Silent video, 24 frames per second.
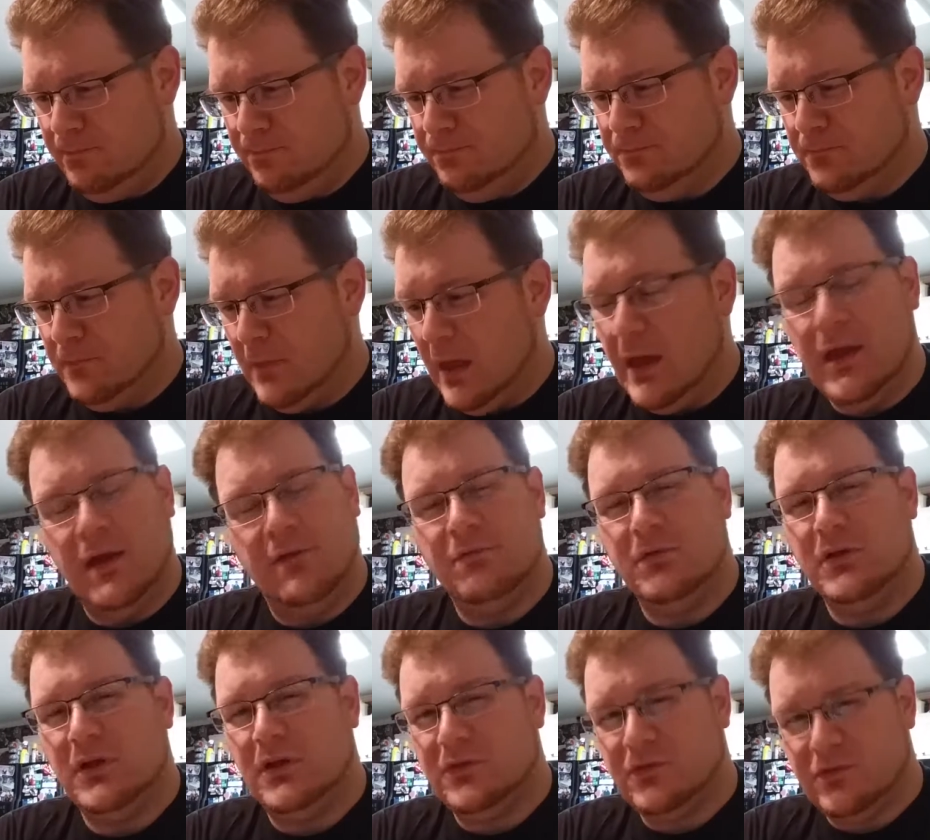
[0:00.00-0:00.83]
I
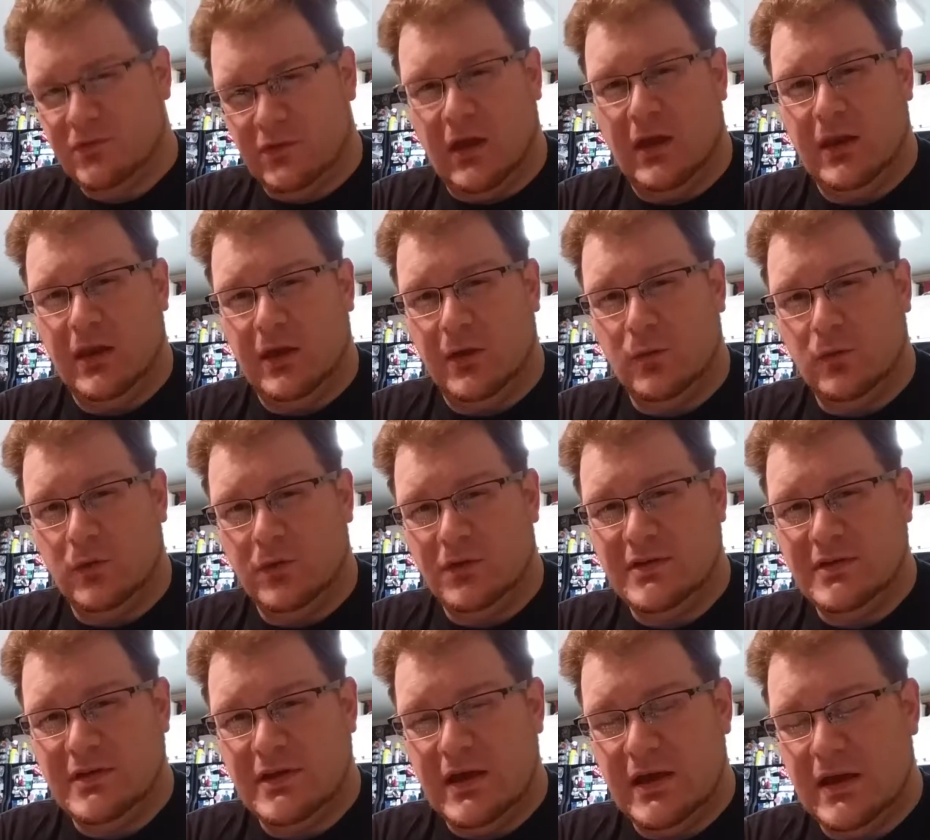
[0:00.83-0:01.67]
have an exciting
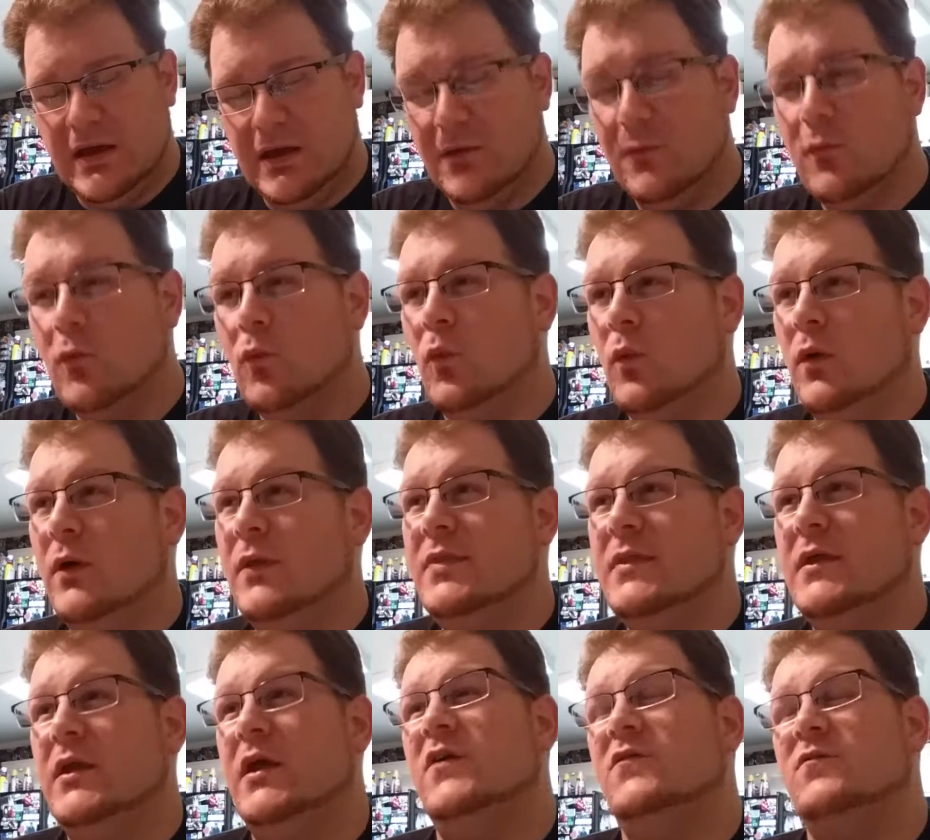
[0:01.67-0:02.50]
one today.
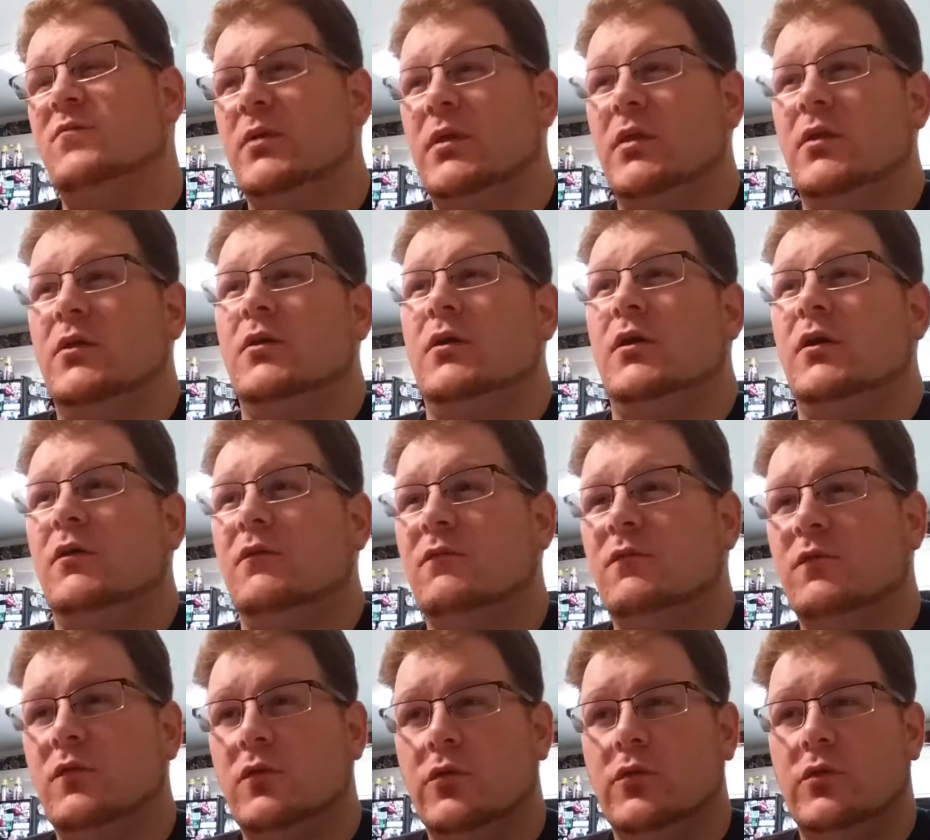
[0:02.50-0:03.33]
One that I've been looking
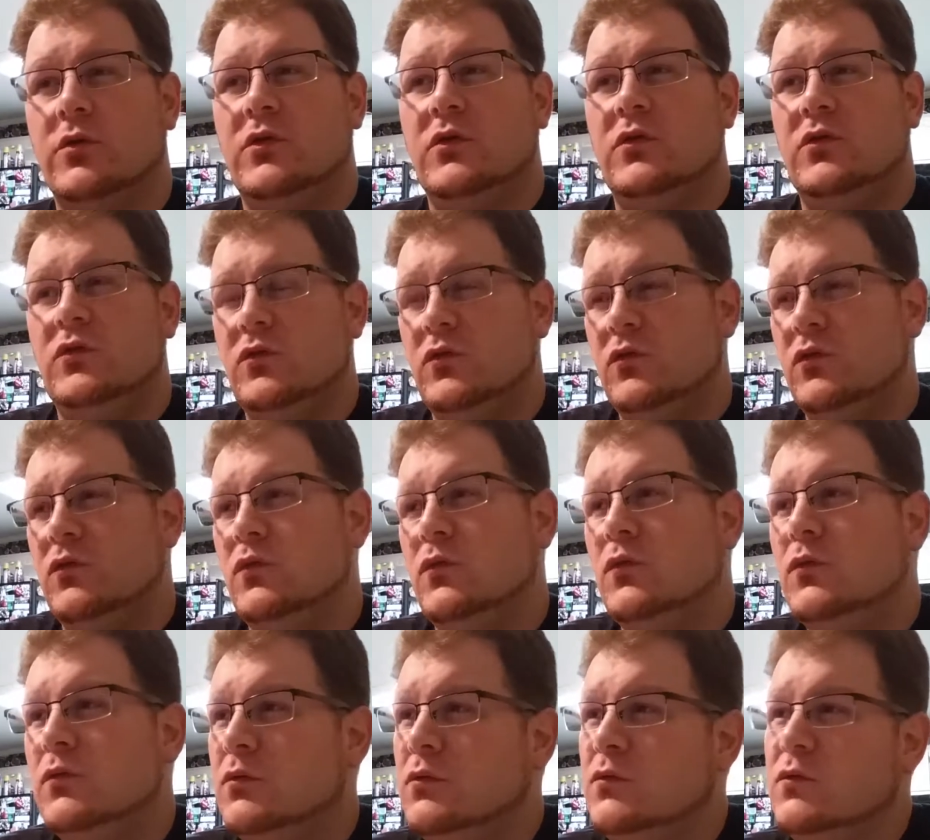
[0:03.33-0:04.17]
forward
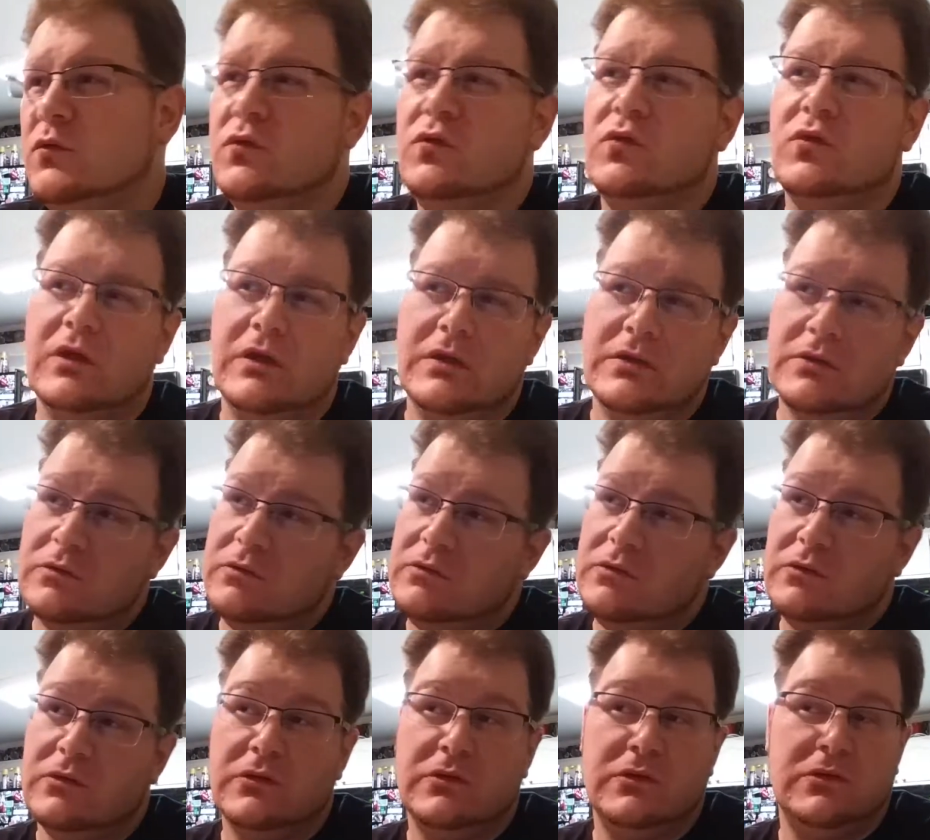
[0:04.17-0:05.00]
to
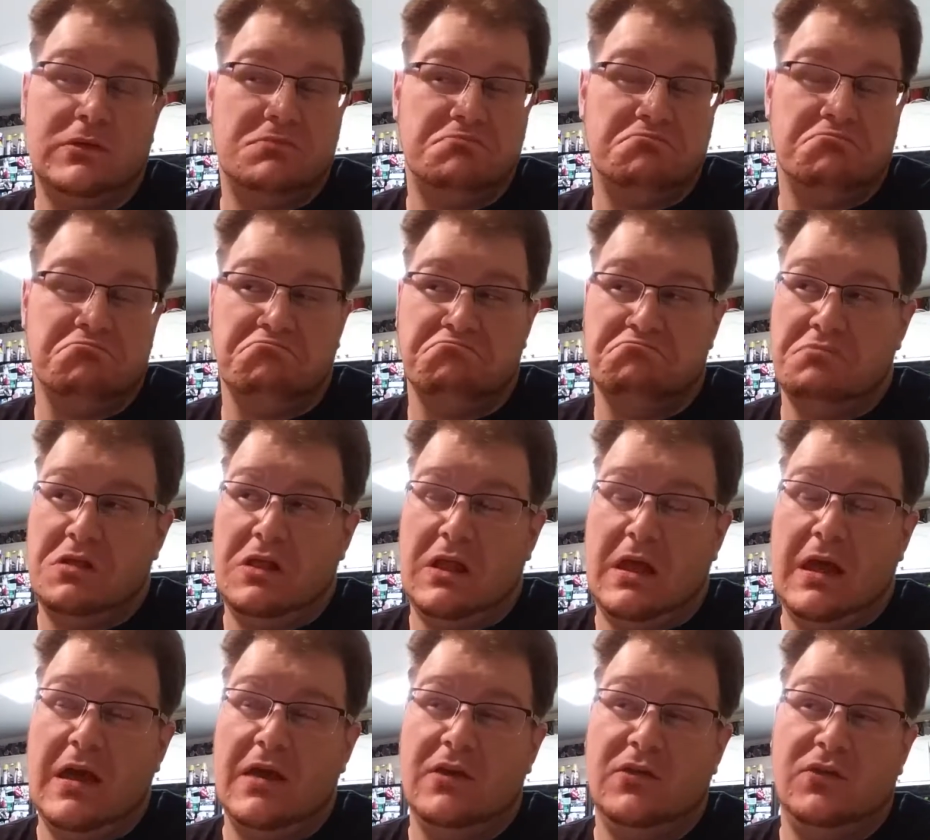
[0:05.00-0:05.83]
since
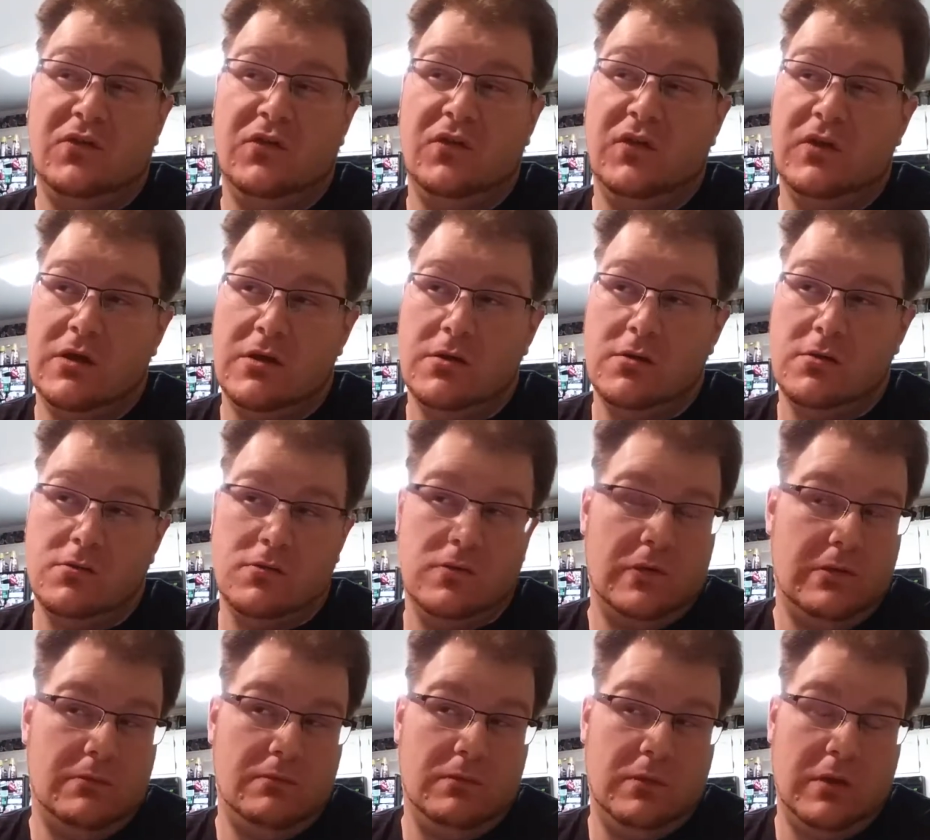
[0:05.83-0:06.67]
last year
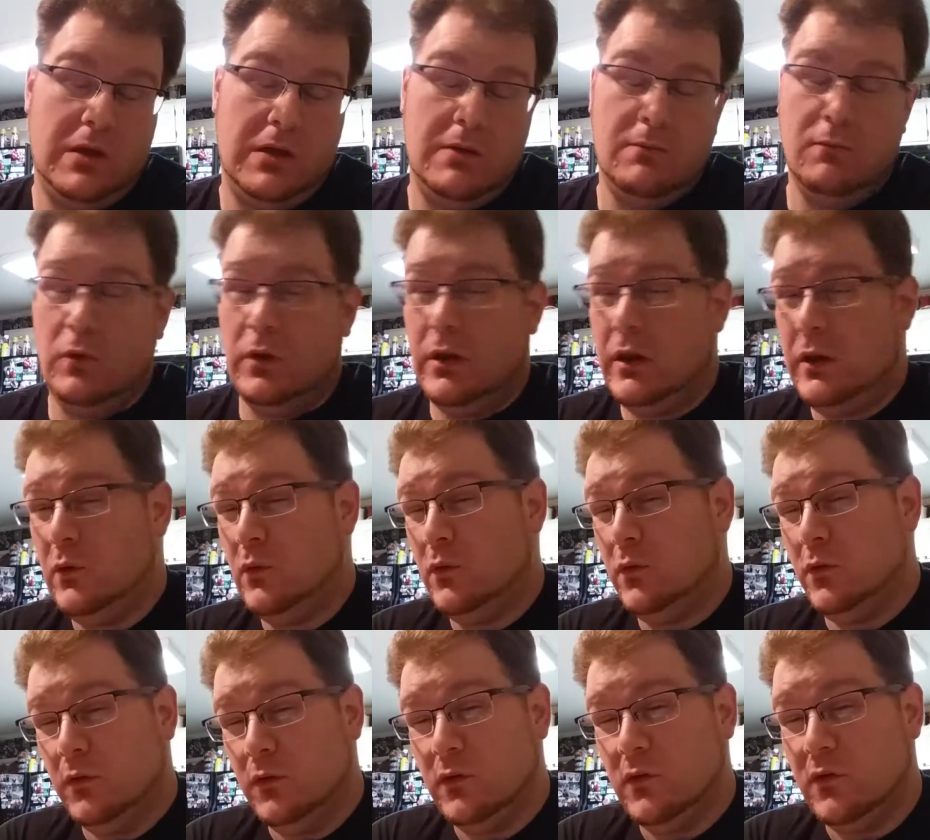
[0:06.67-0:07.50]
sometime when I
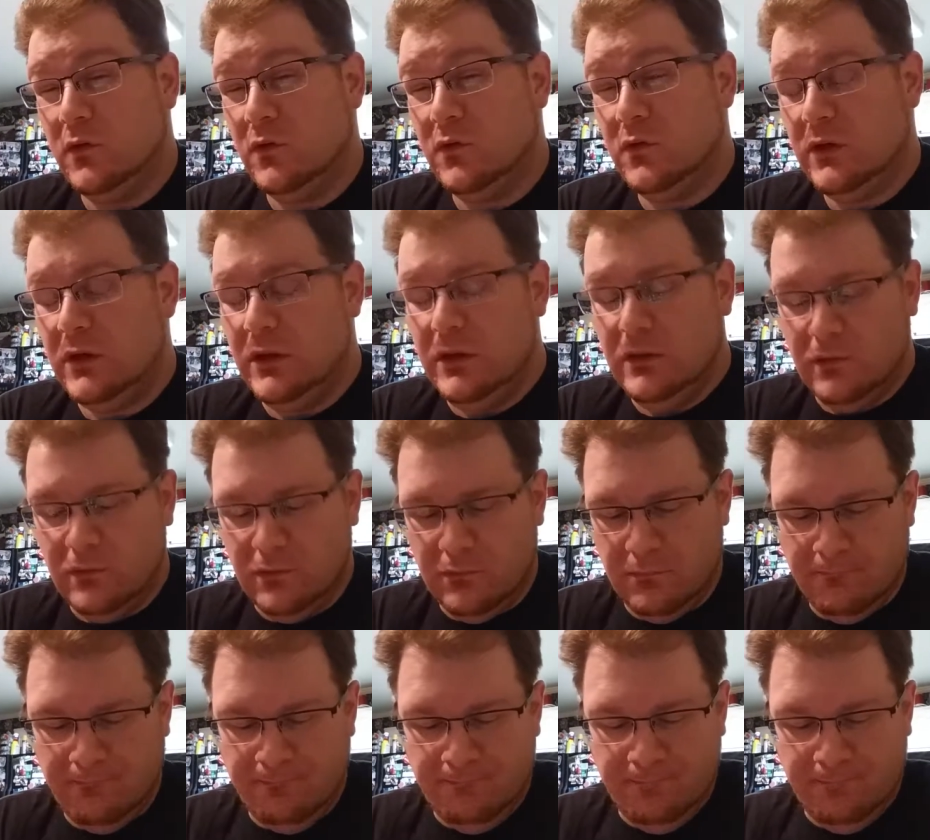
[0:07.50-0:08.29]
ordered the seeds.